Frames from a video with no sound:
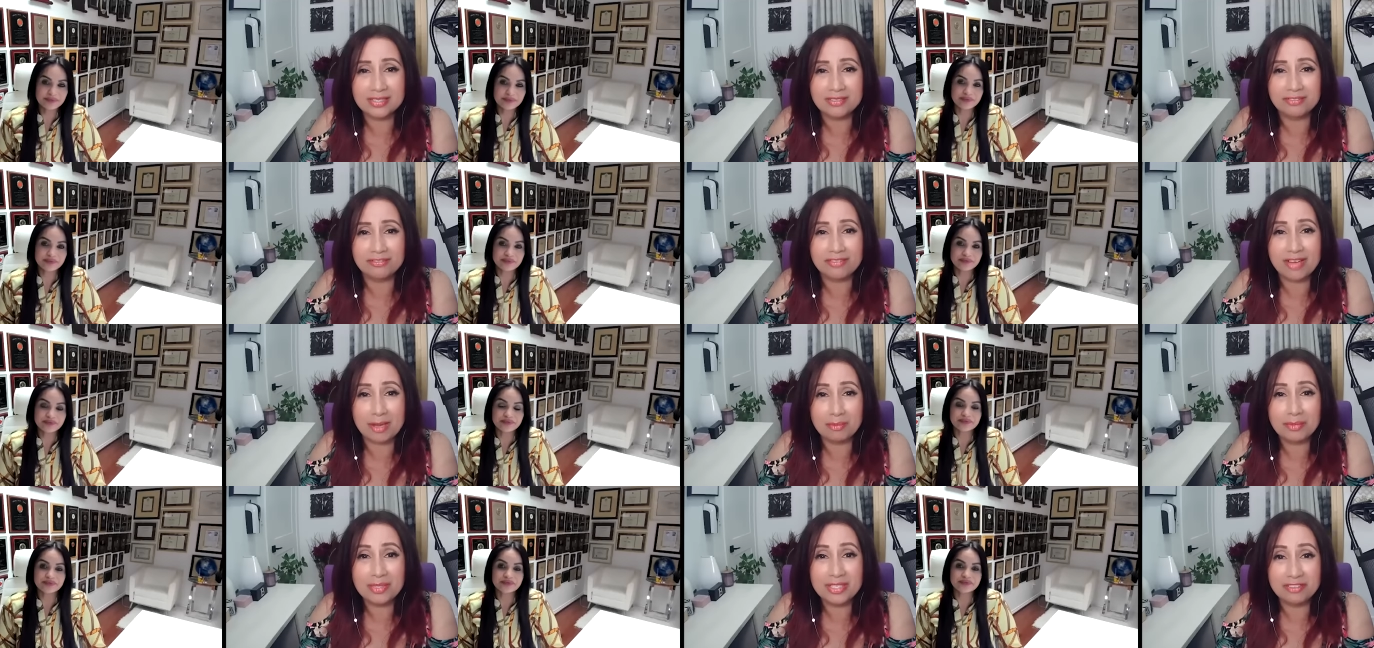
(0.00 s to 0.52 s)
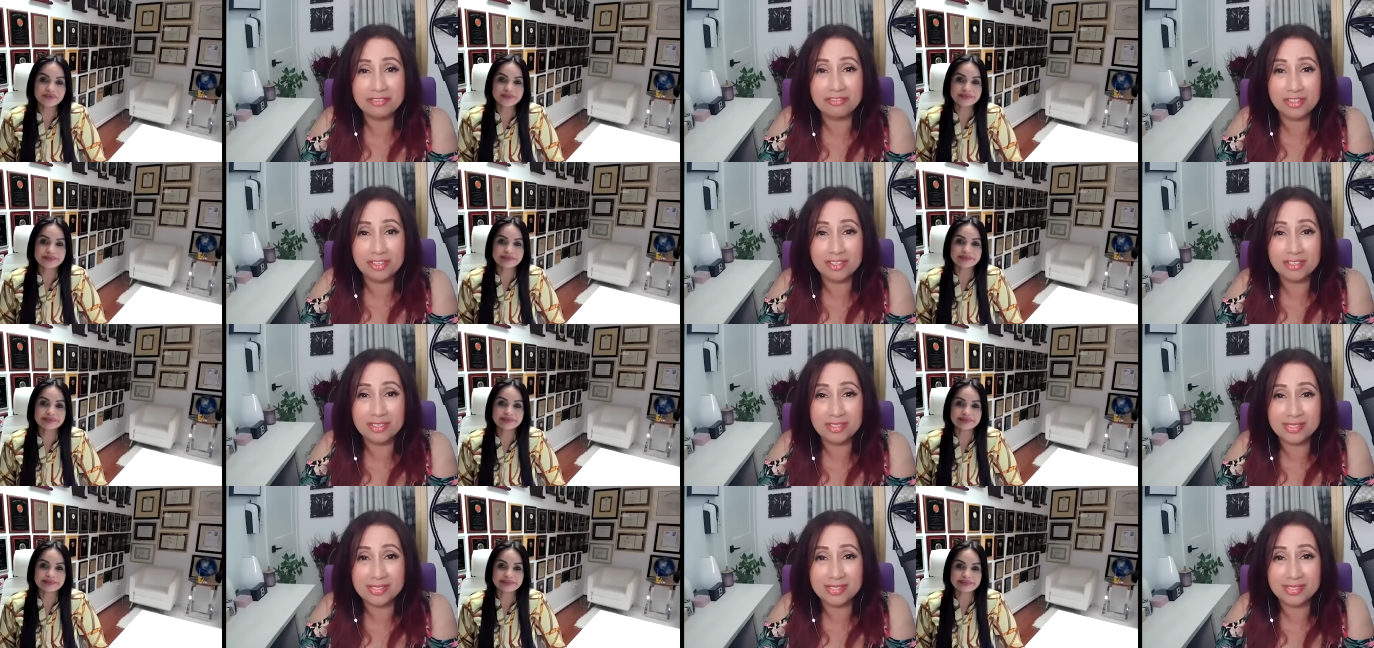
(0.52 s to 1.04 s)
Speaker 1: family
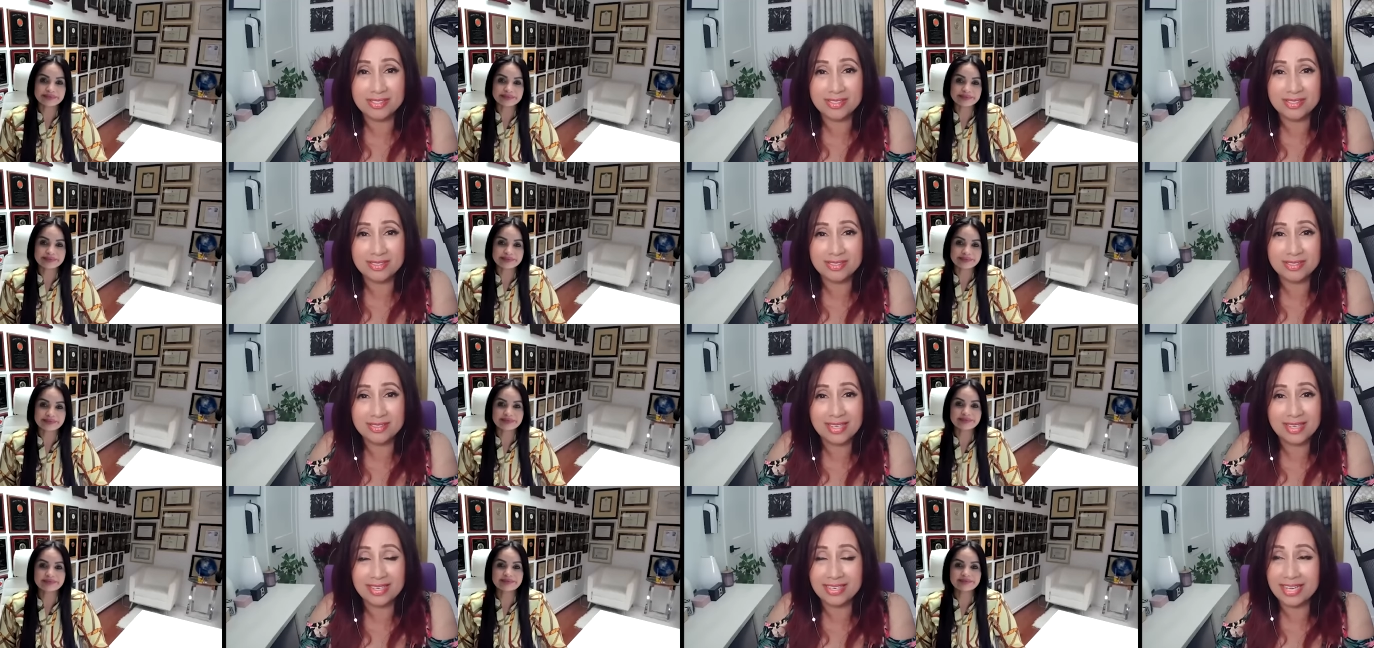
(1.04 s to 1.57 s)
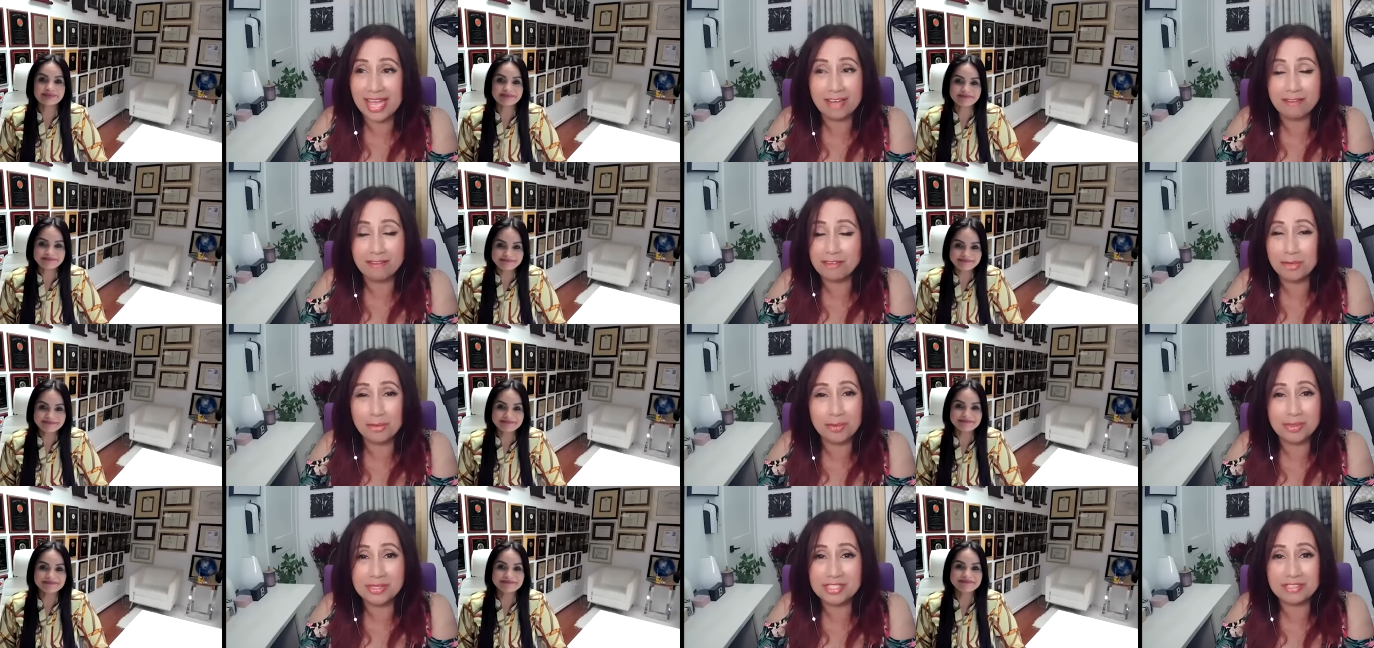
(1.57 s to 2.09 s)
first and
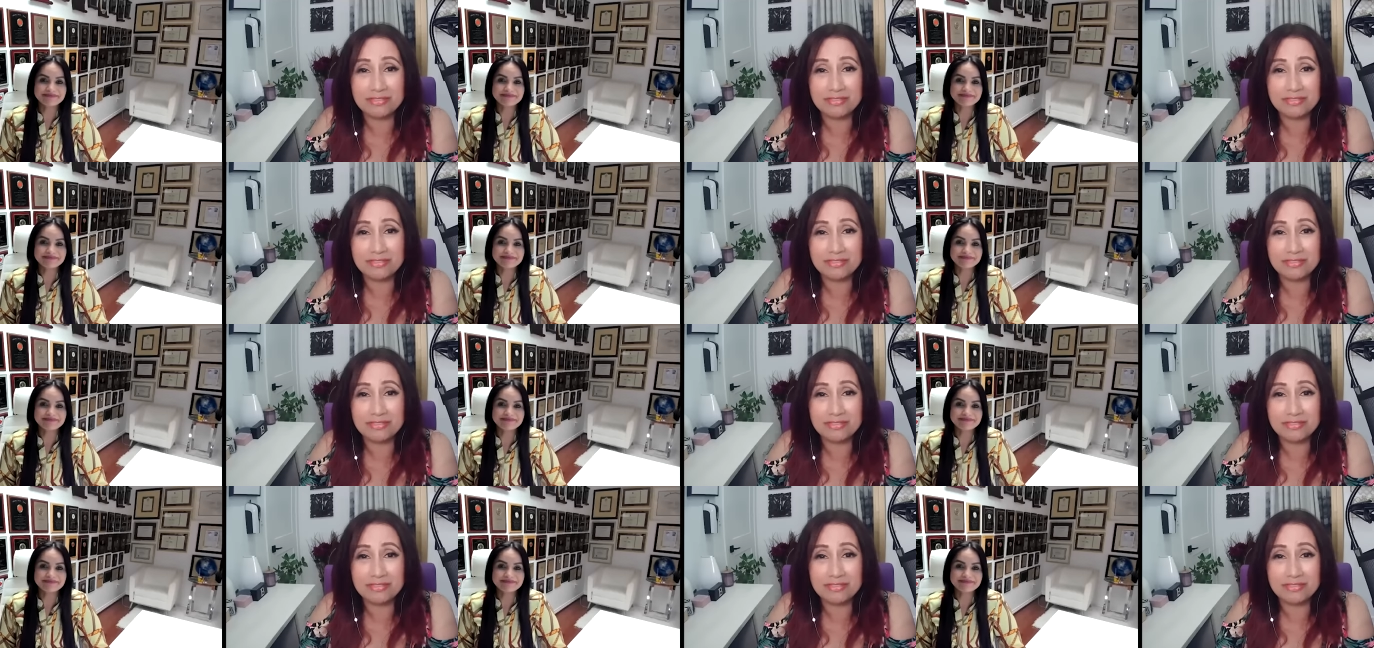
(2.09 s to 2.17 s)
everyone's